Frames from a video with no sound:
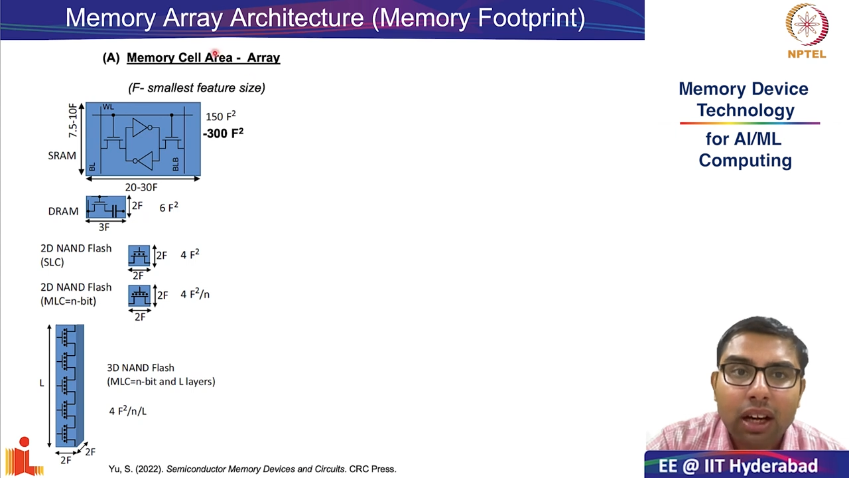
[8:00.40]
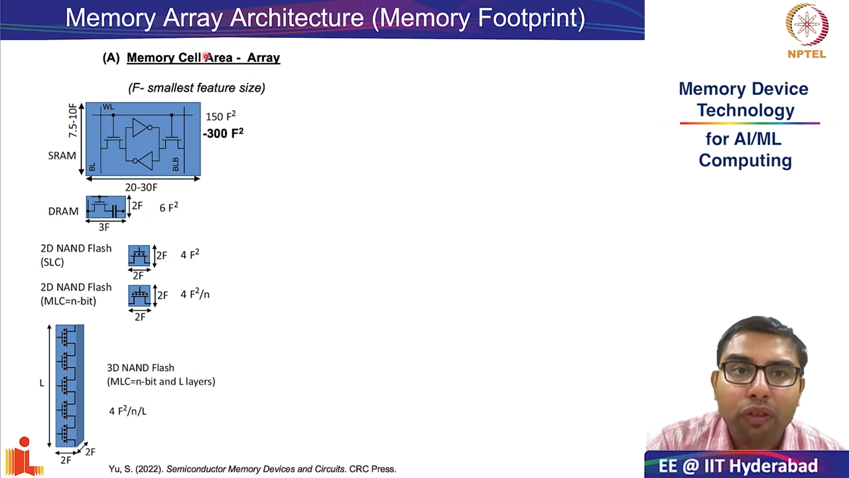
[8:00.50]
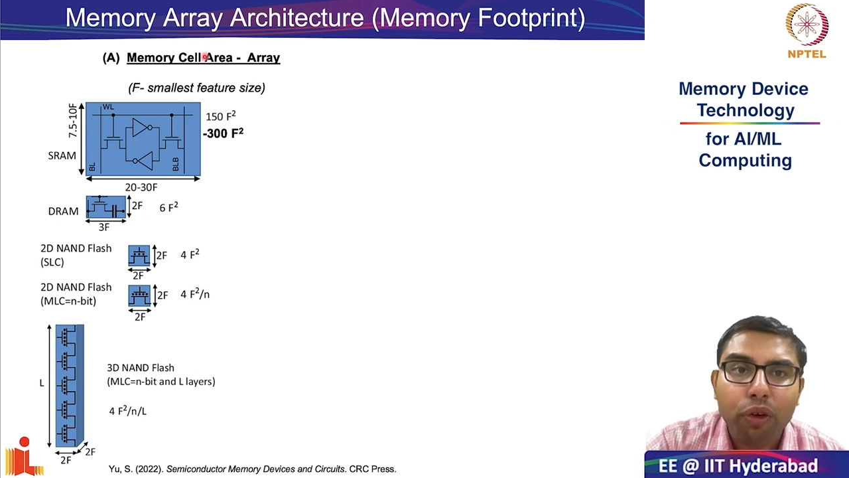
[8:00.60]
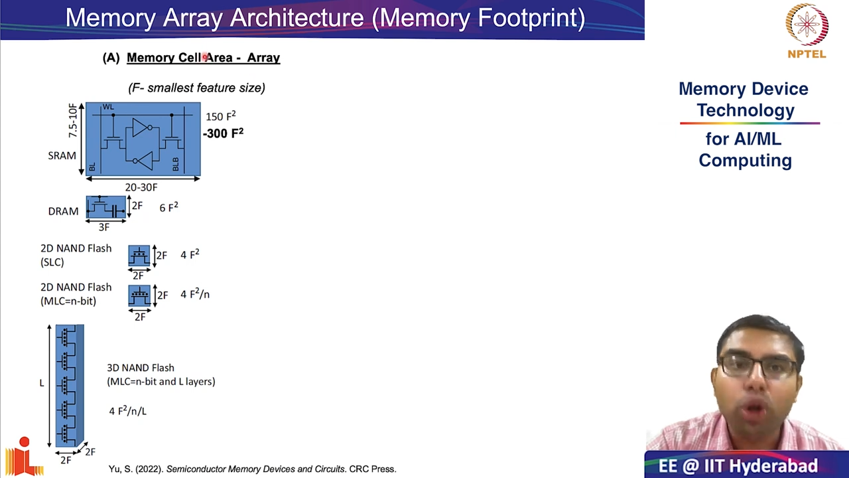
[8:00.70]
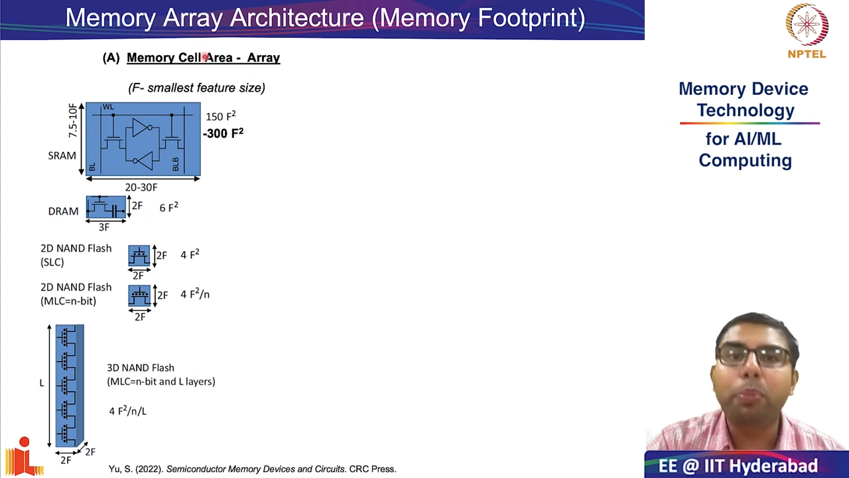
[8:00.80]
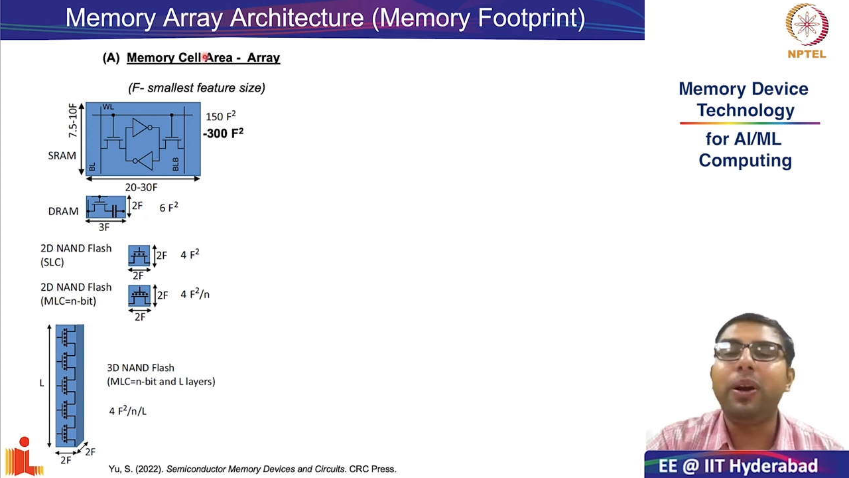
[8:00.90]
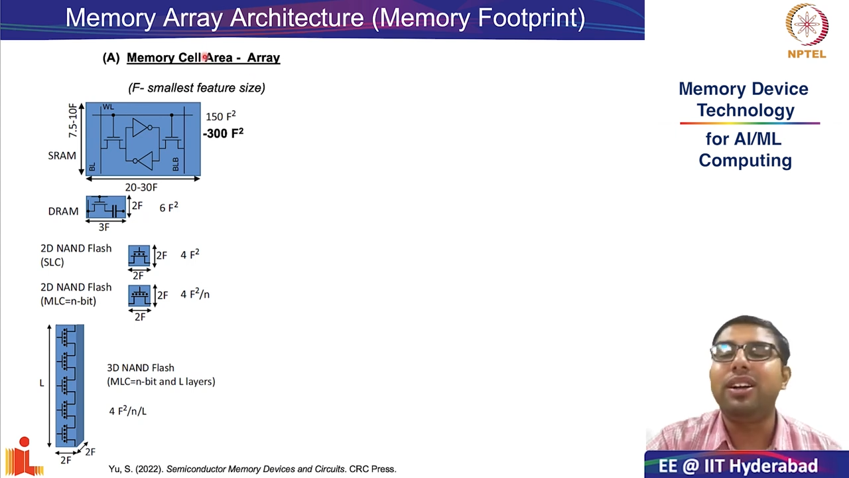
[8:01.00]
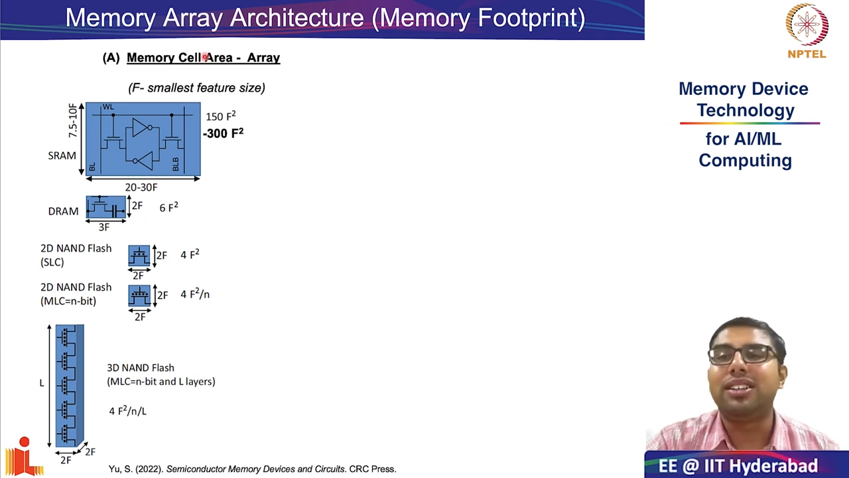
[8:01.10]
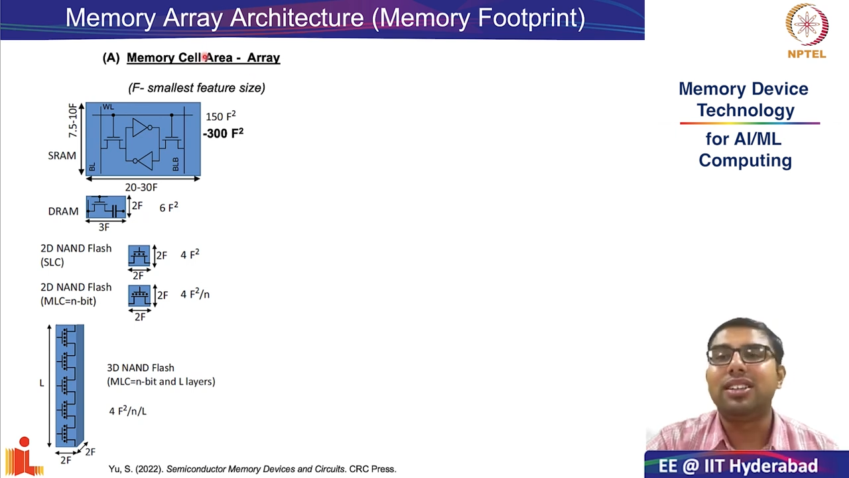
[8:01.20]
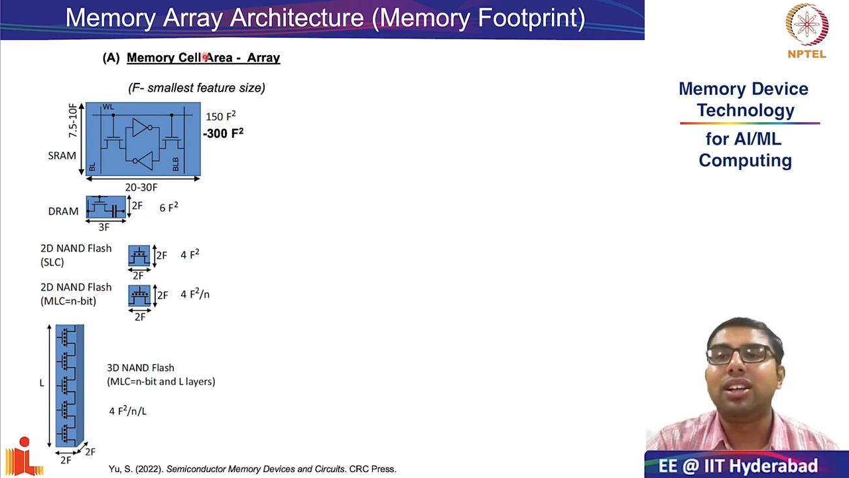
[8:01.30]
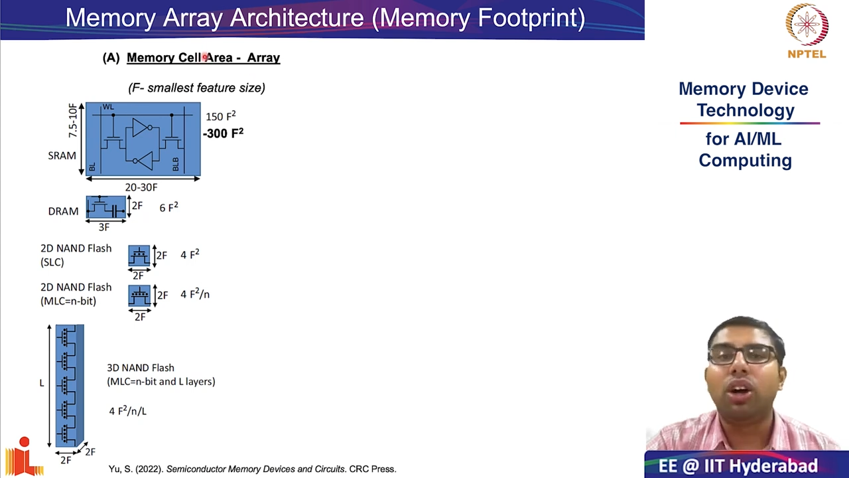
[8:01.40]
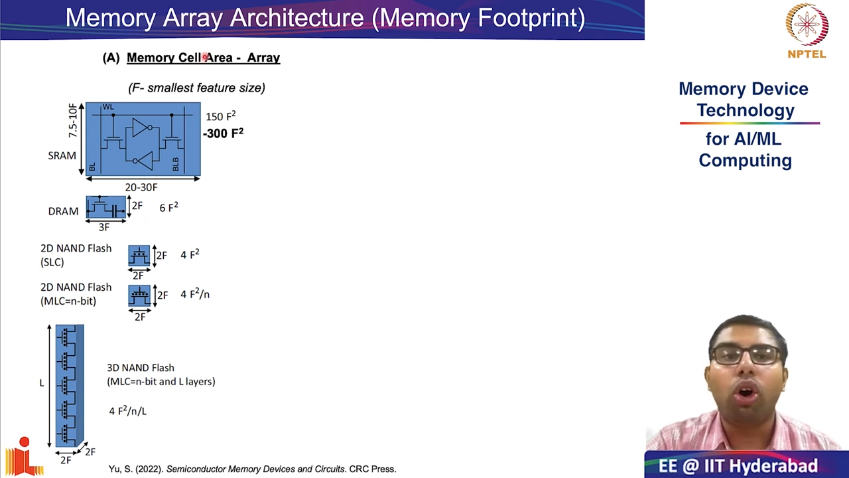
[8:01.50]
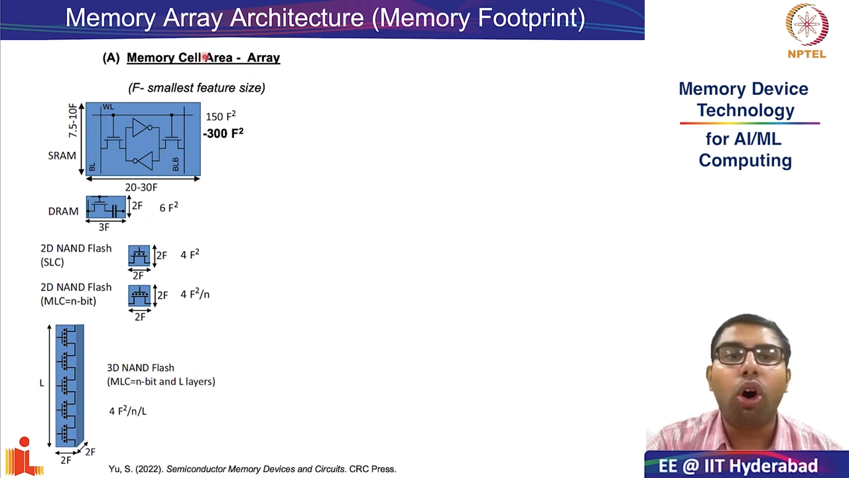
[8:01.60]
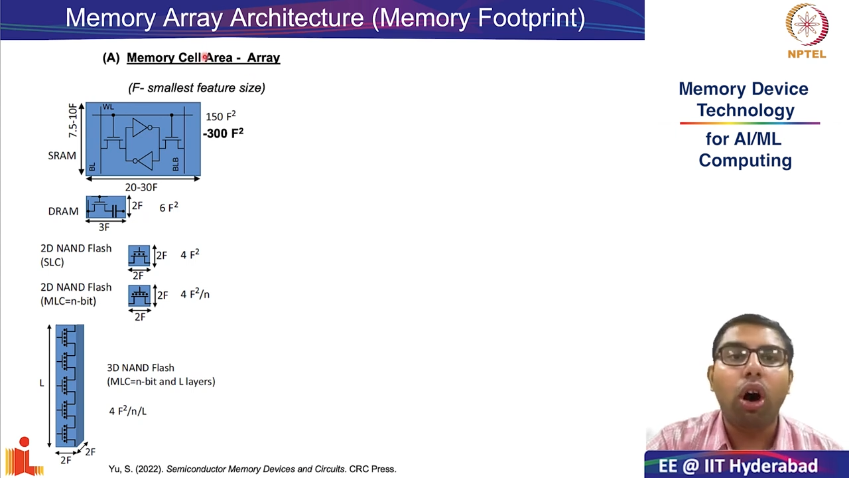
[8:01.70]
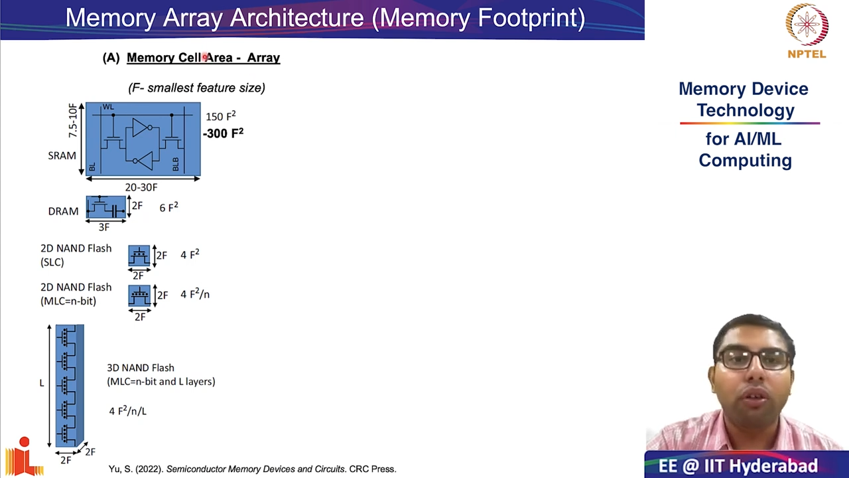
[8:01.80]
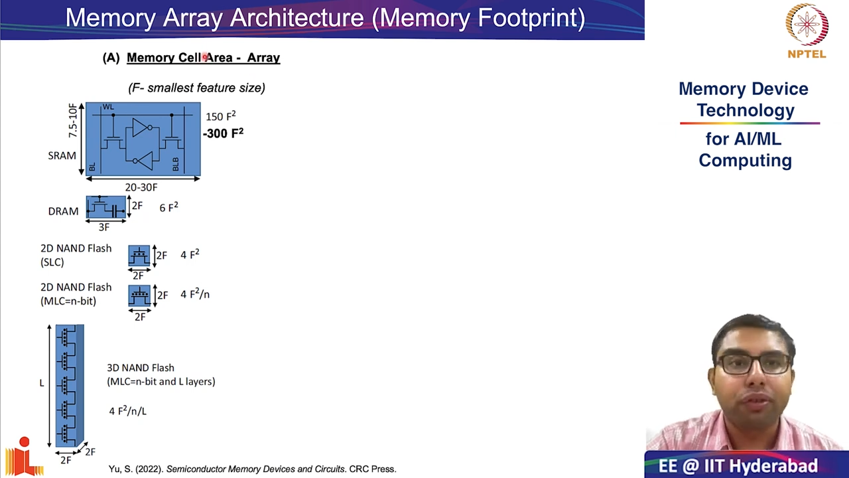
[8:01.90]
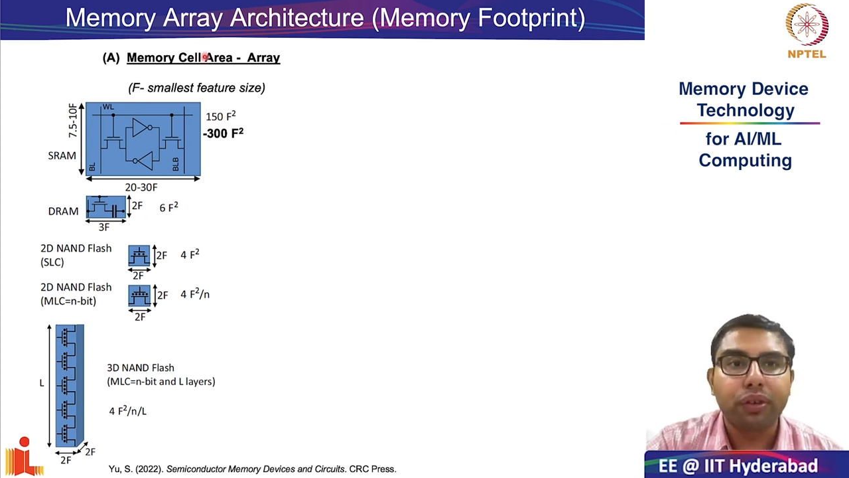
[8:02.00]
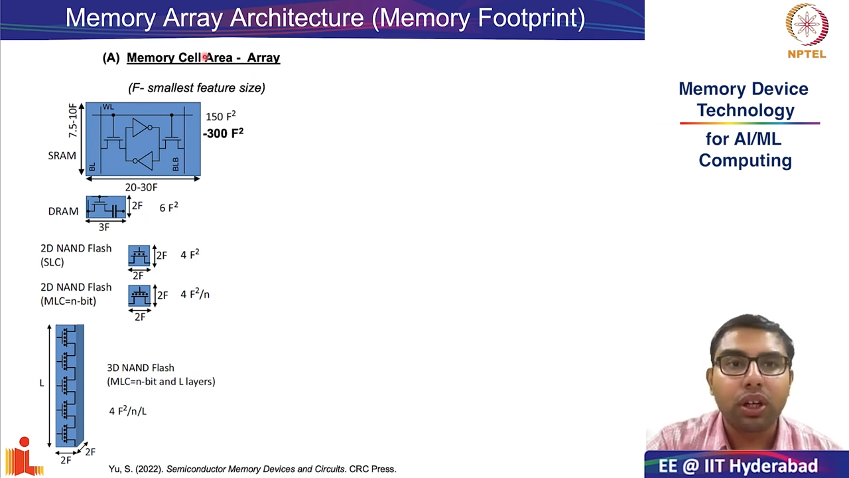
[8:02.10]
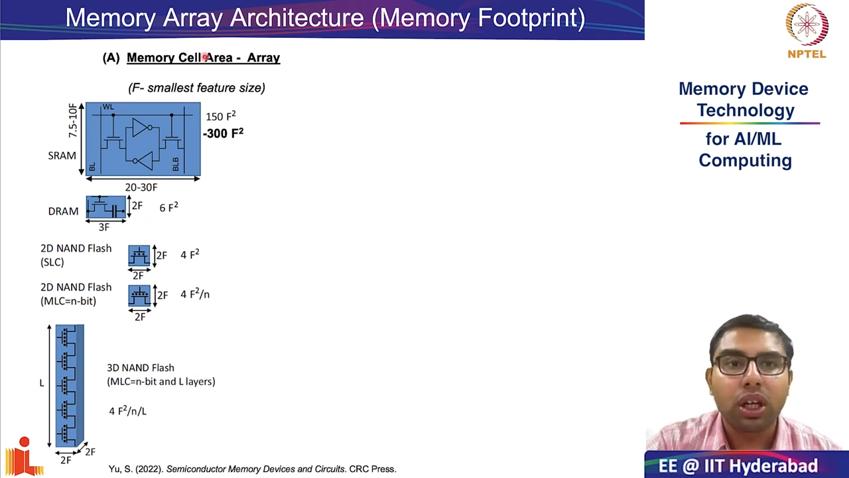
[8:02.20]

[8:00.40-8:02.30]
footprint of